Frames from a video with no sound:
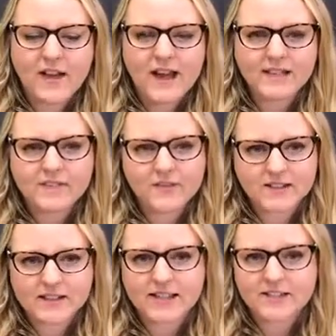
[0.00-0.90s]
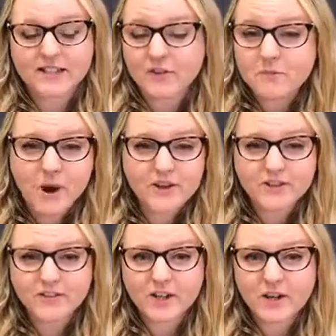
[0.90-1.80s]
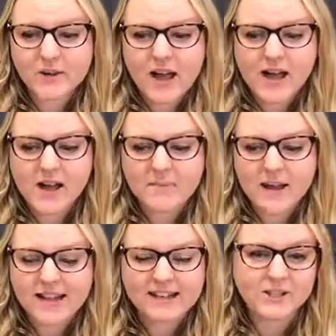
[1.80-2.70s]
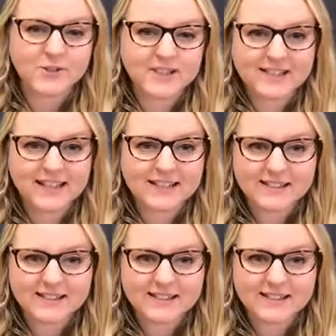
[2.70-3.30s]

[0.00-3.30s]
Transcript: that is fantastic for both of you and interesting.